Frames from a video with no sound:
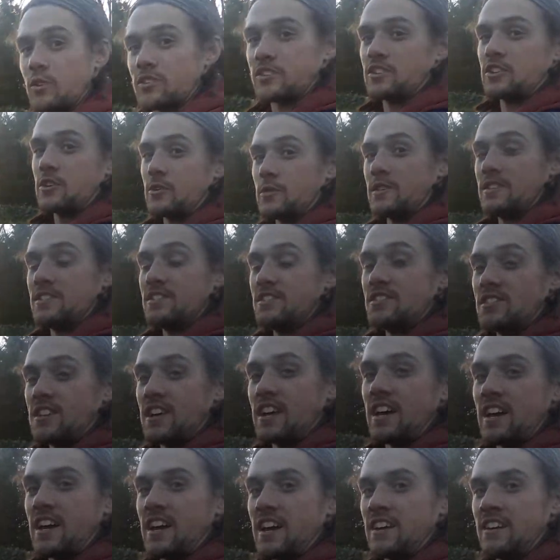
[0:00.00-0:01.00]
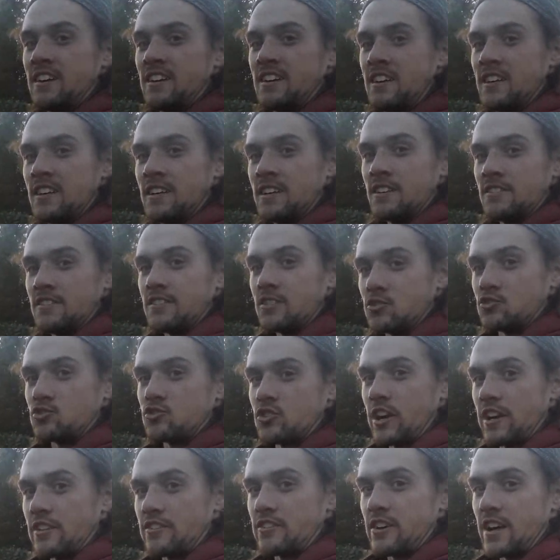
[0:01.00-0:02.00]
do is they'll
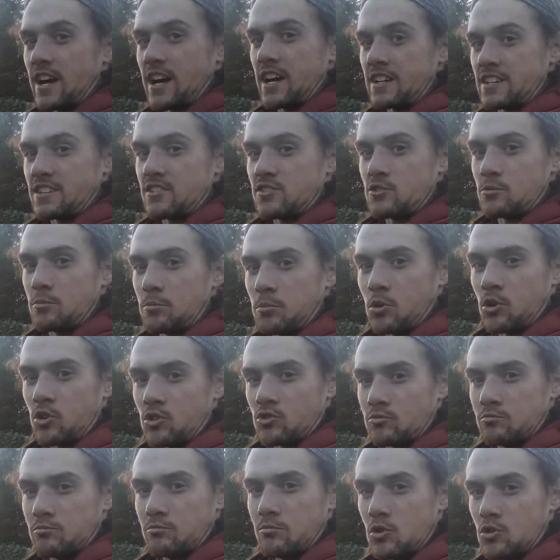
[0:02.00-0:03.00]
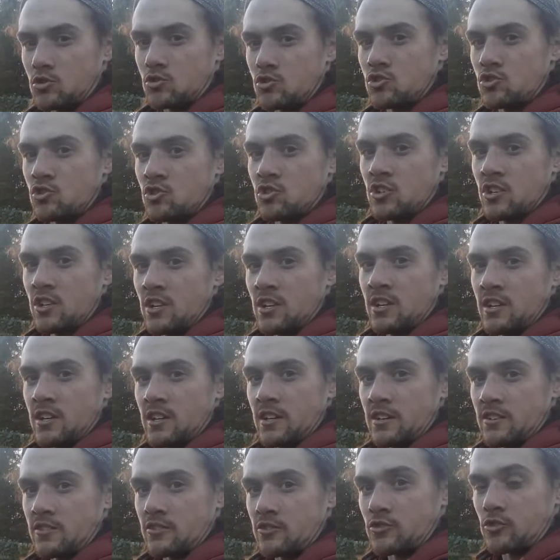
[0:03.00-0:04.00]
try their hardest to put as much
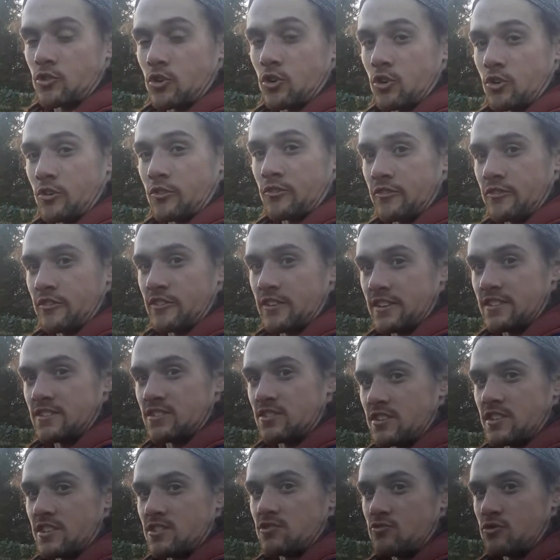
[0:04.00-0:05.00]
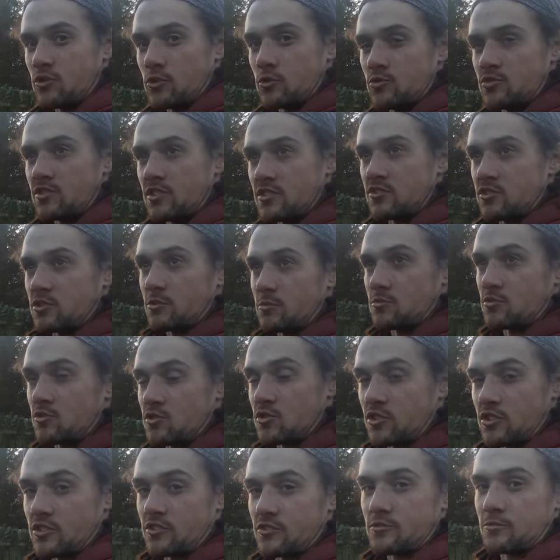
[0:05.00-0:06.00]
growth into these root systems
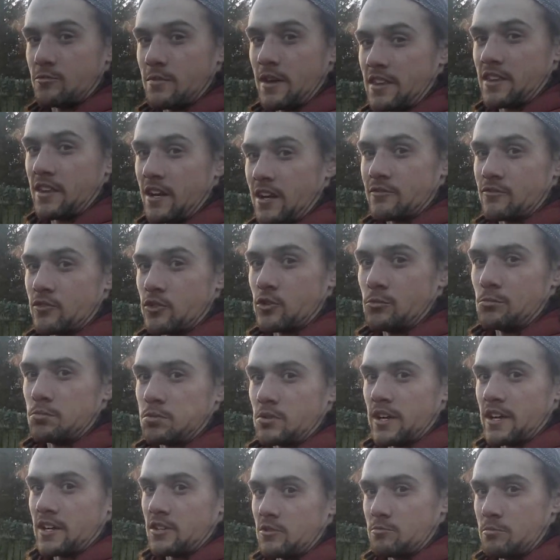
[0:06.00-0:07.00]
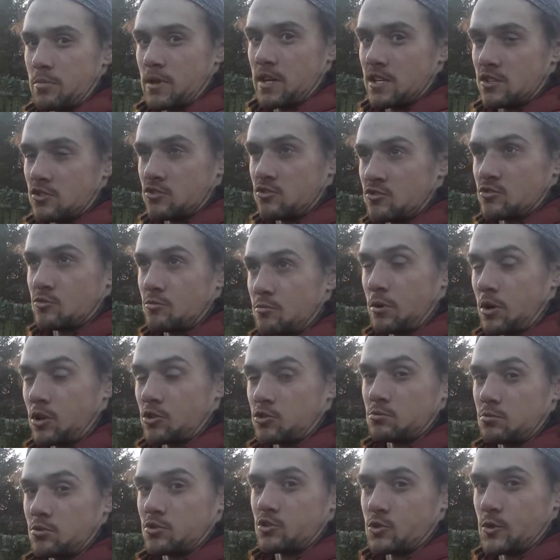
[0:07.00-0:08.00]
to make that root plate as big as
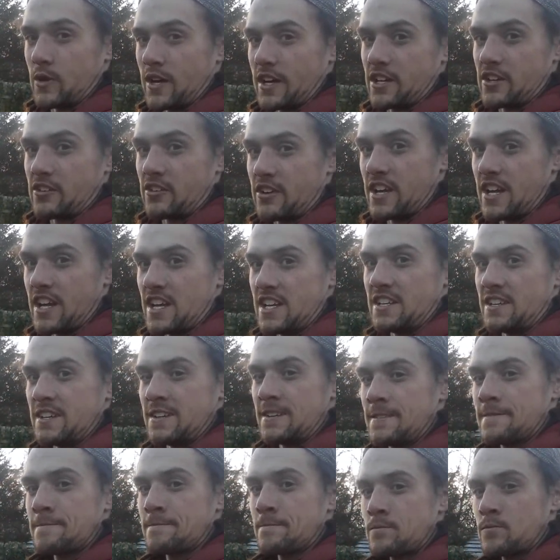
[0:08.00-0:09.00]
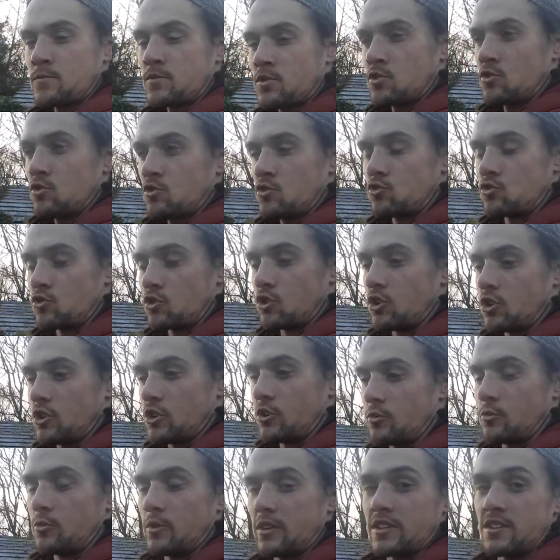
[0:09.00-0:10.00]
possible to anchor it in.
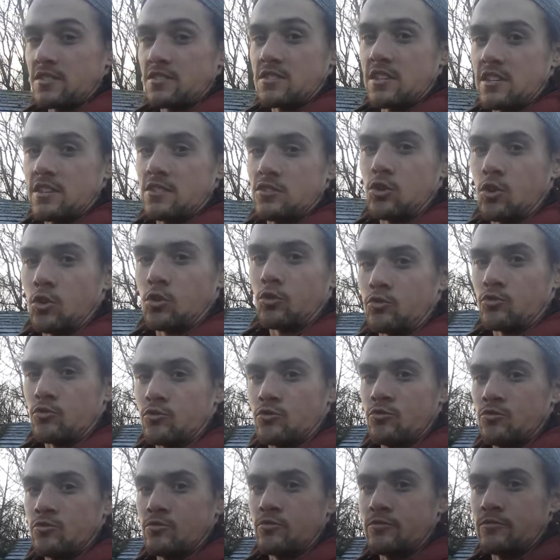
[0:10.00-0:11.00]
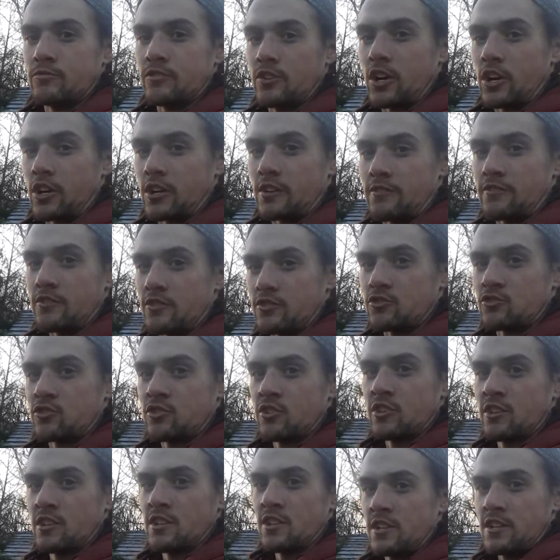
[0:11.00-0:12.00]
So when you see lawn conifers,
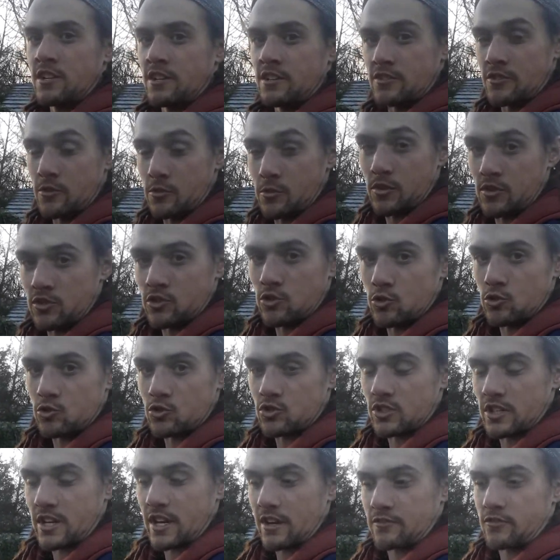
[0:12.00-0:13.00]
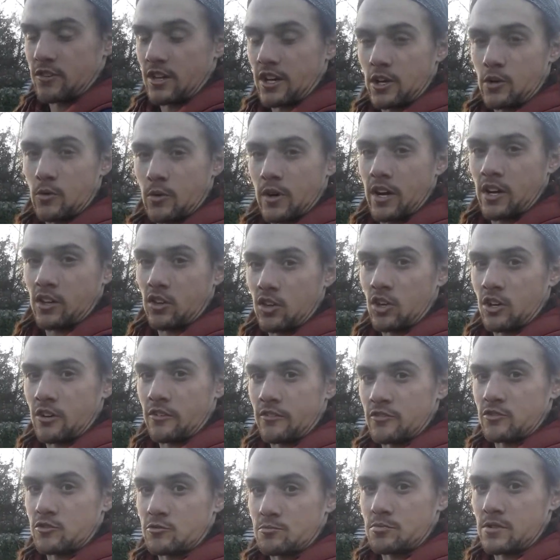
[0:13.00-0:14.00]
they will usually have like quite a lot
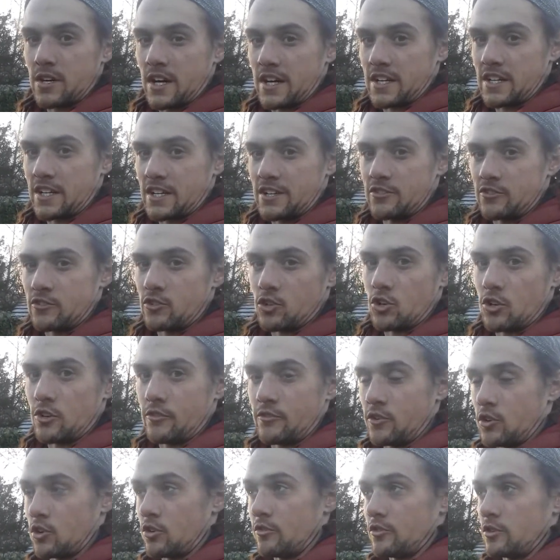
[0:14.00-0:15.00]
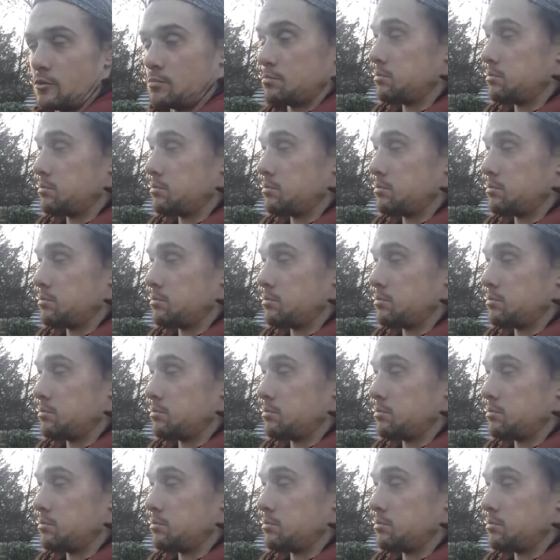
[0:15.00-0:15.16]
of sporadic growth all over the